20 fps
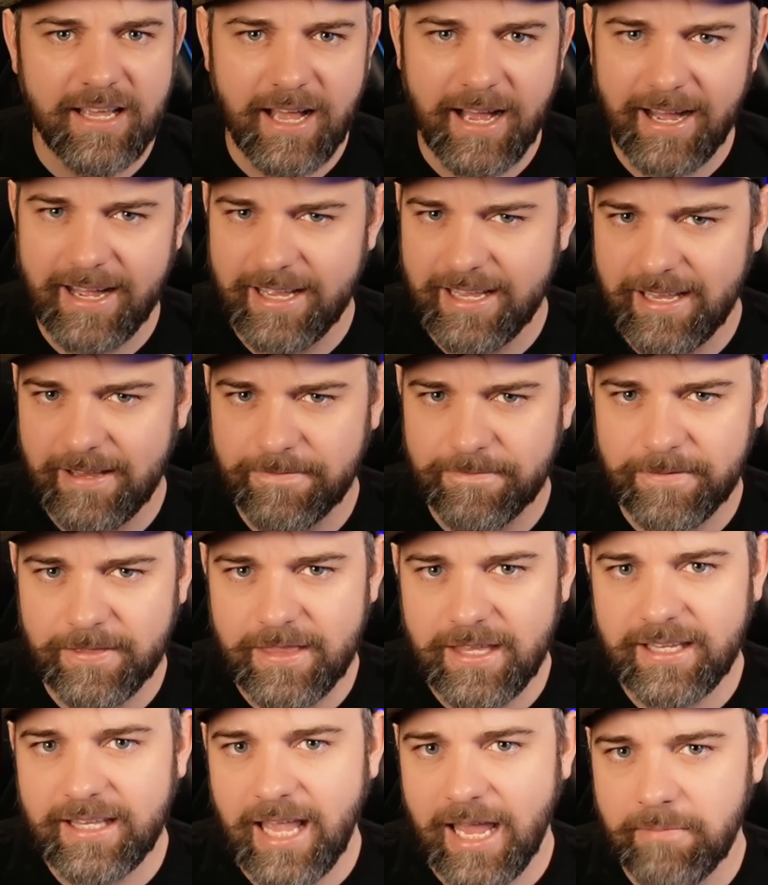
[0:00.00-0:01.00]
If
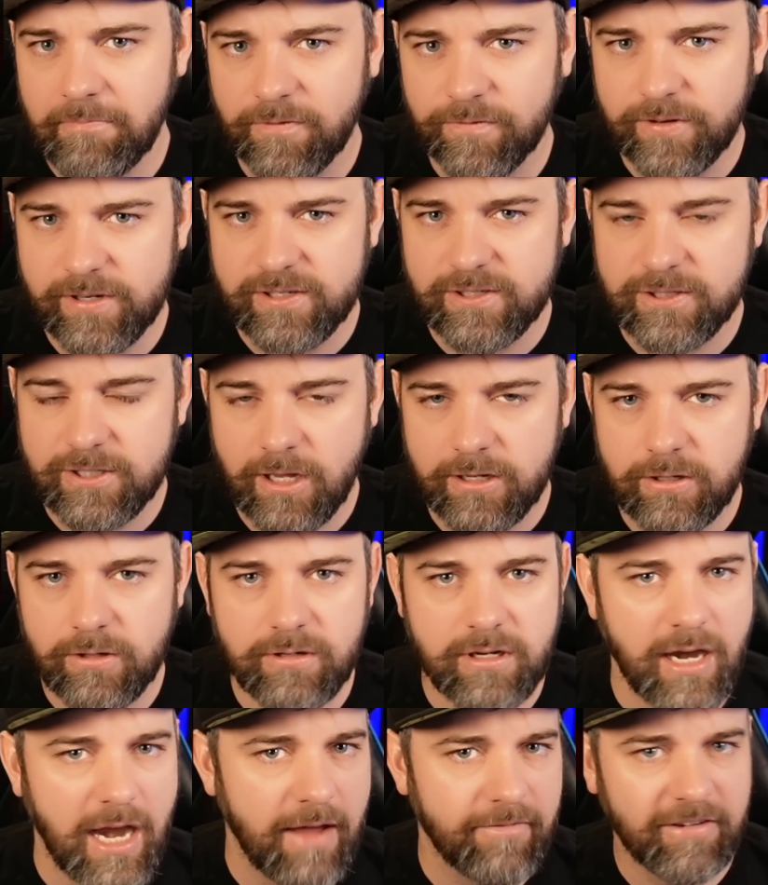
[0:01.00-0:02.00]
the game freezes on you
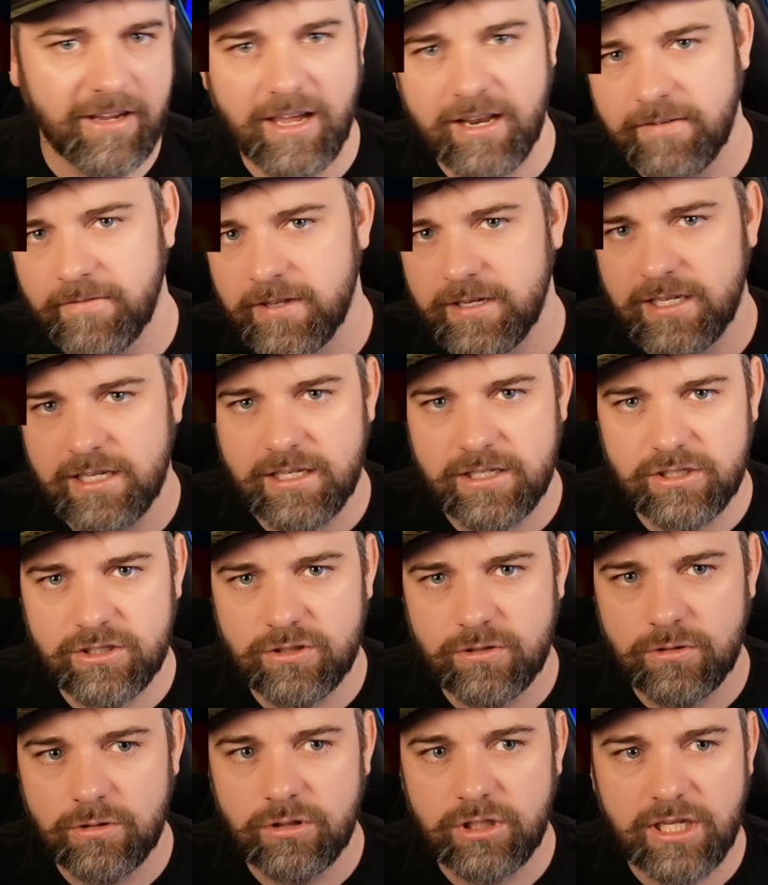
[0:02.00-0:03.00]
and you're having kind of an
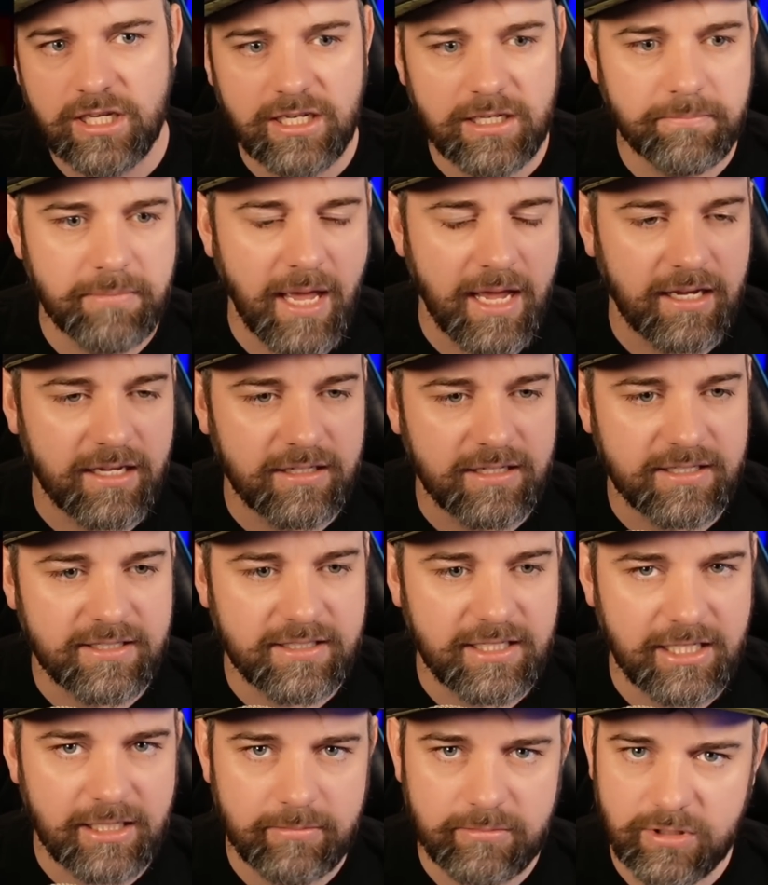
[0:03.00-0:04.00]
issue getting back into
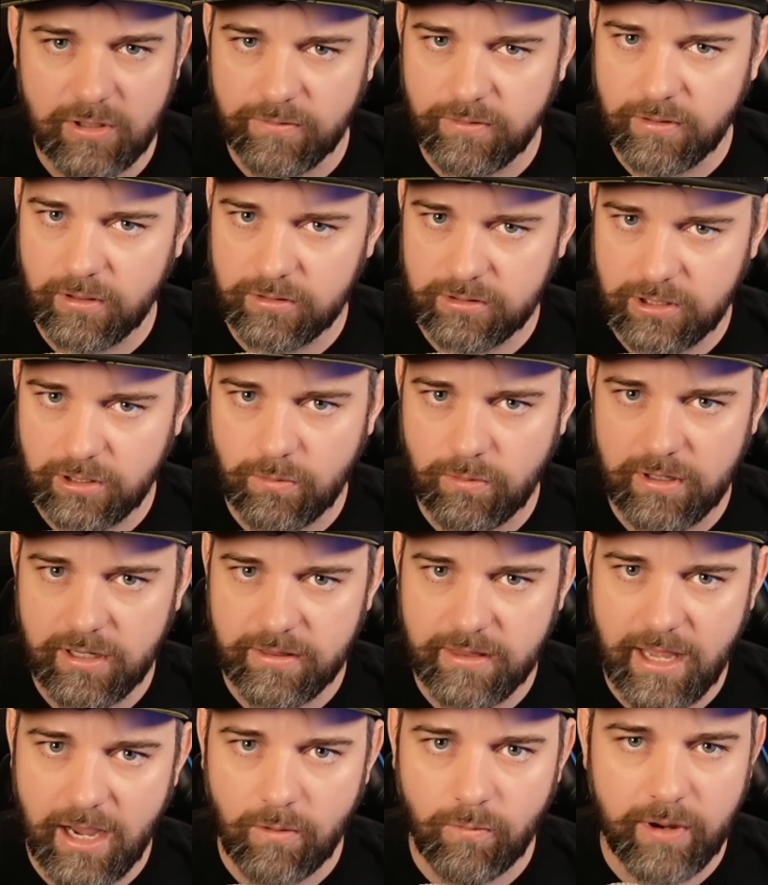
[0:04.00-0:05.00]
Steam to quit
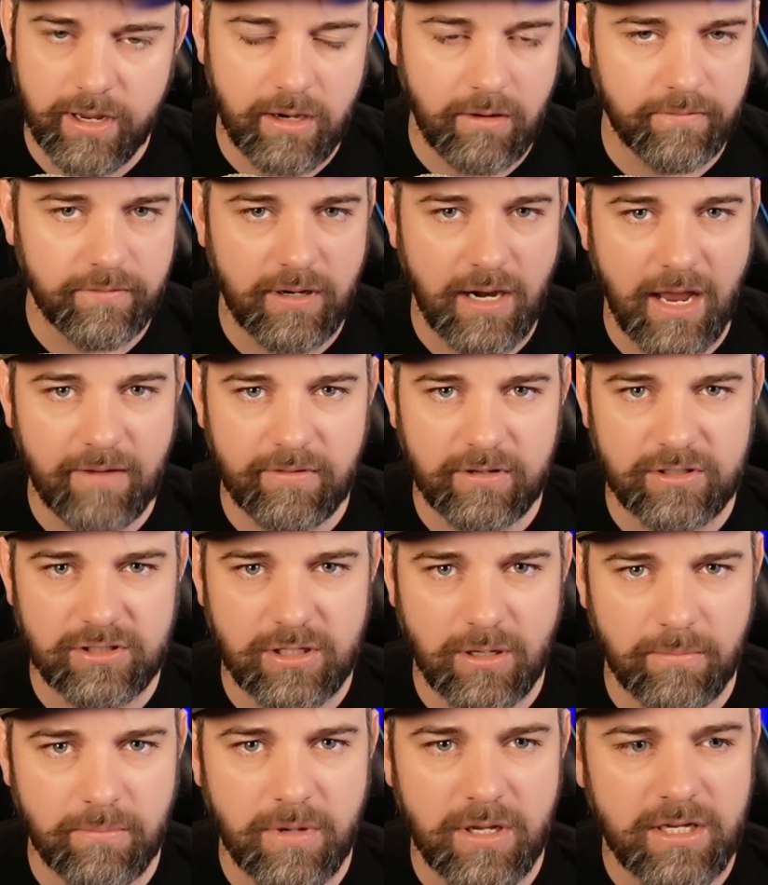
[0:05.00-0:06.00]
it that way, or if you're having
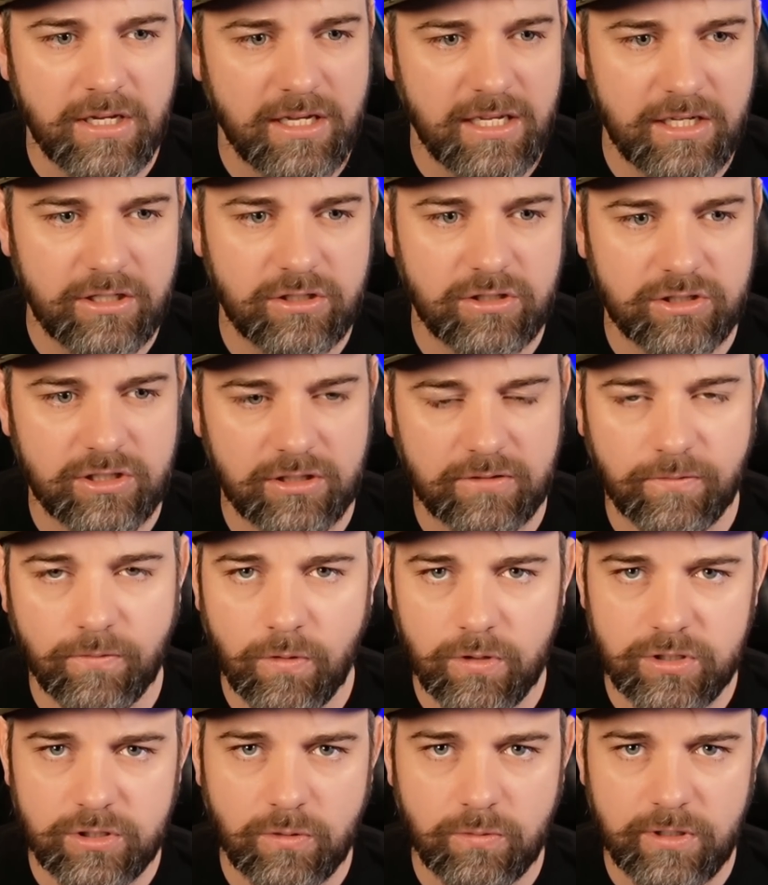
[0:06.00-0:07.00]
some issues just
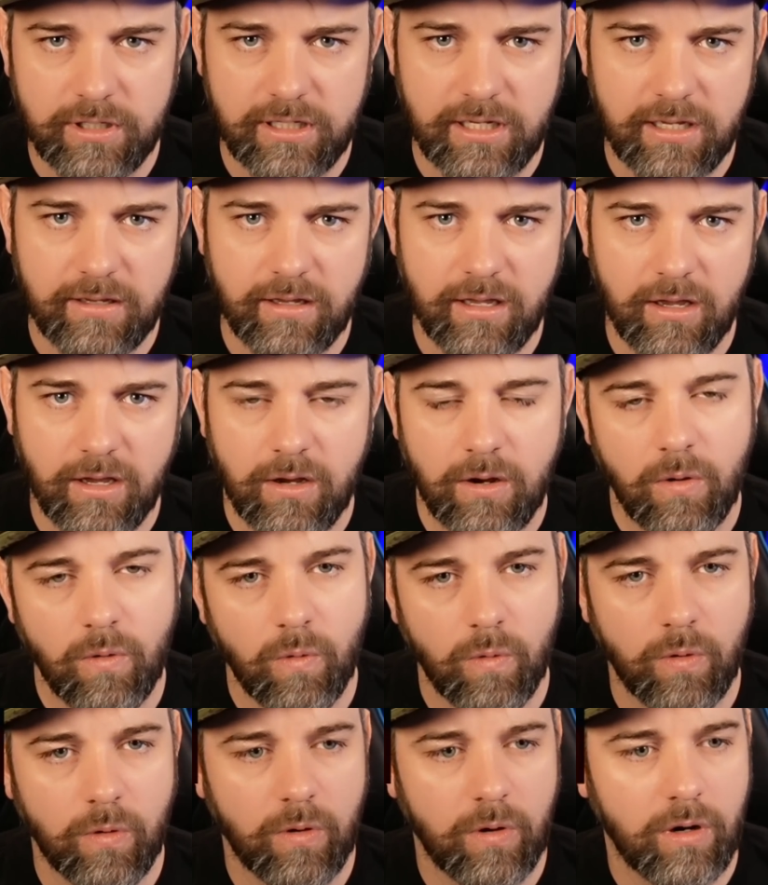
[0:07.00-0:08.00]
force quitting it,
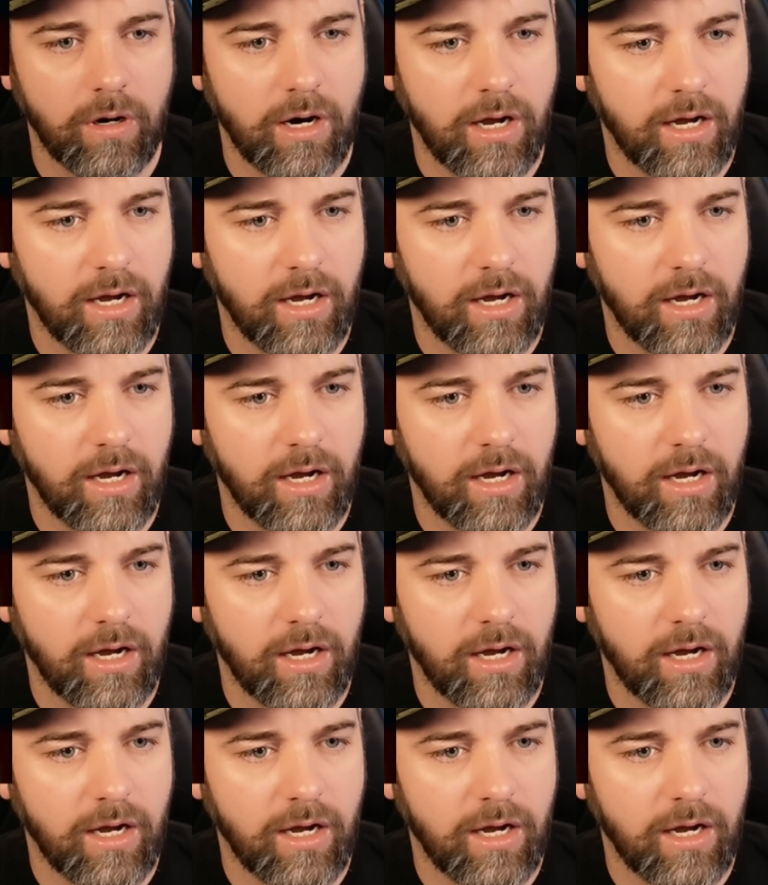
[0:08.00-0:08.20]
or